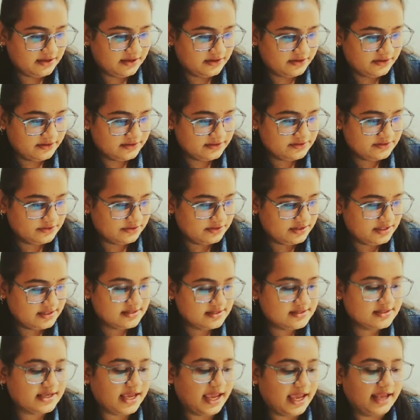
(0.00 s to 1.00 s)
So
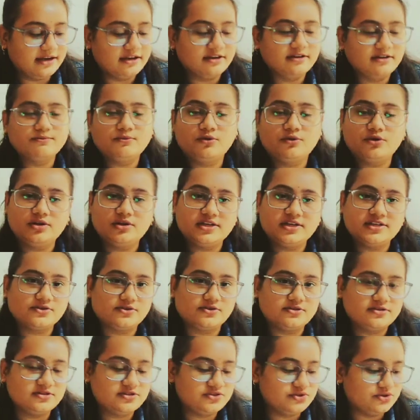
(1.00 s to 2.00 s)
this cannonball is
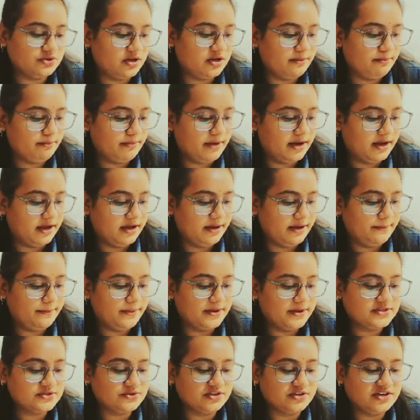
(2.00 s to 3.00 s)
also a
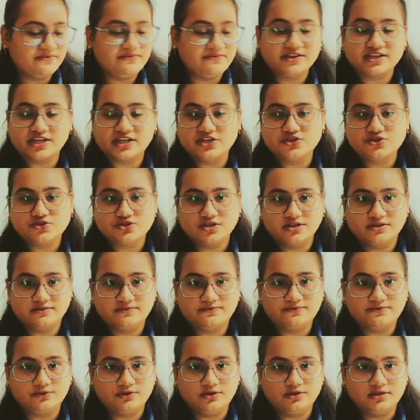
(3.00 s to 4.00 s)
personification
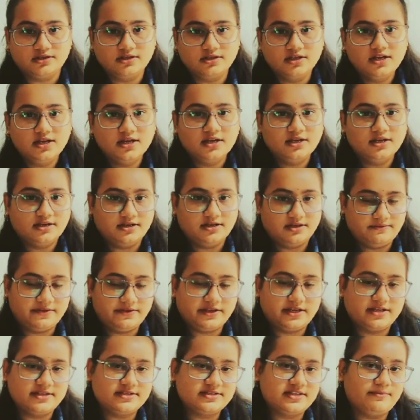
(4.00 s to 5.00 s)
full, we
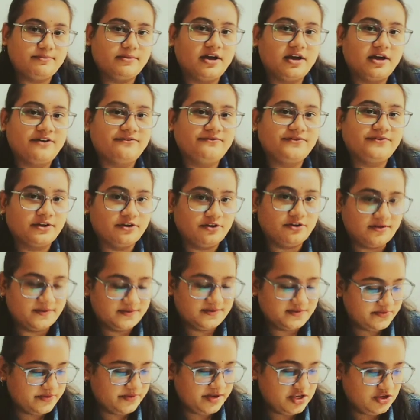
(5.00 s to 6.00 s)
can say, a figure of
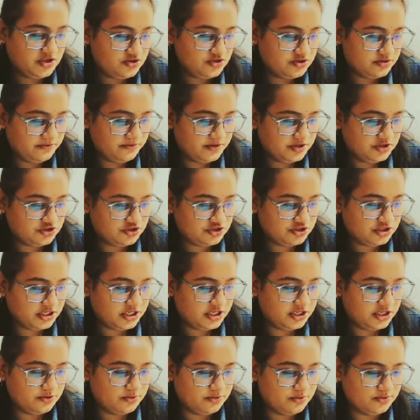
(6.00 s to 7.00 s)
speech which
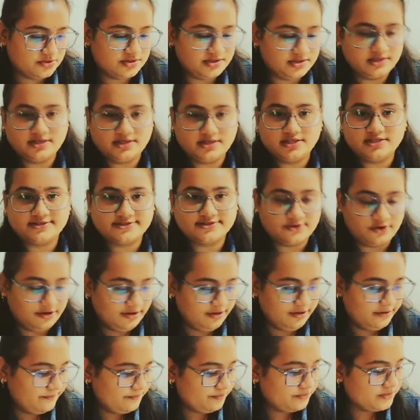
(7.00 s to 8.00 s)
he used in his
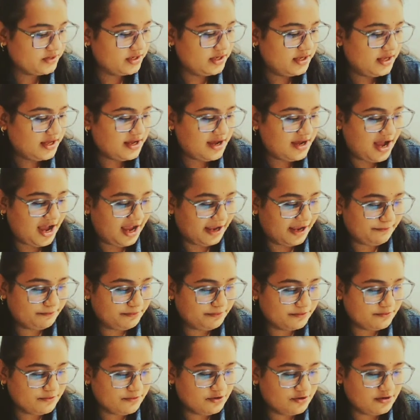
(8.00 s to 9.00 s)
song.
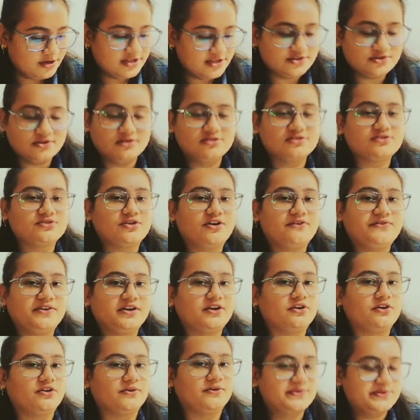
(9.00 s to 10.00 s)
Hyperbole is also a
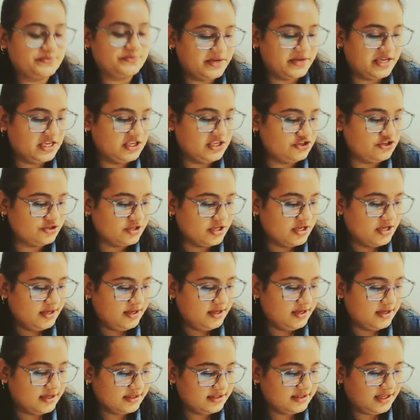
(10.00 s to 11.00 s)
figure of speech.
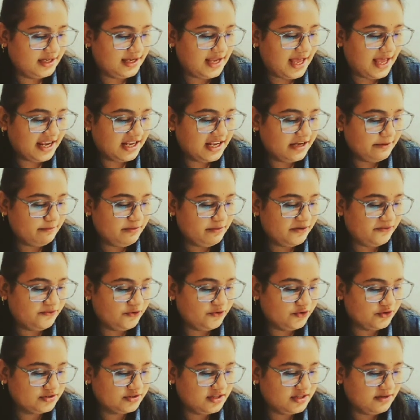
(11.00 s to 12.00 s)
The line
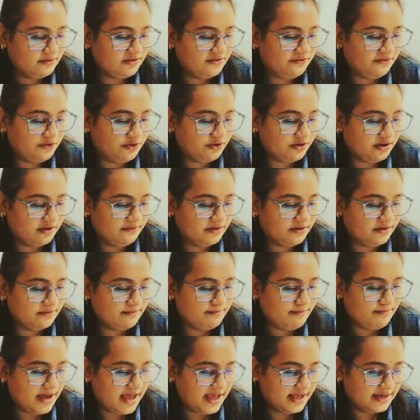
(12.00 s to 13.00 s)
before they were forever
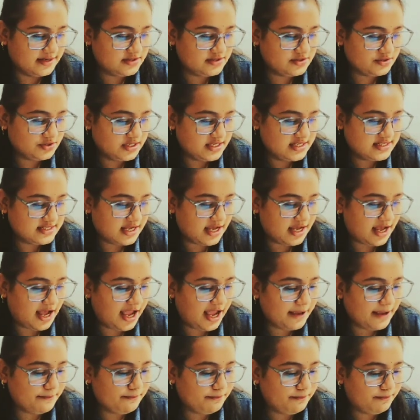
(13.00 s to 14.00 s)
banned is a
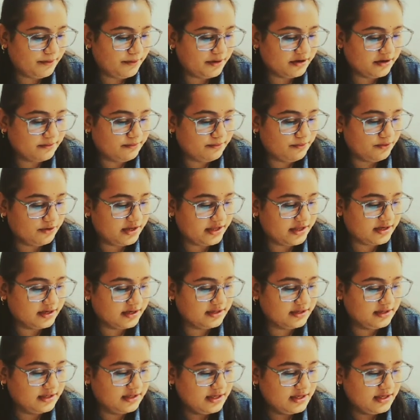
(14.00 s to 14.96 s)
hyperbolical,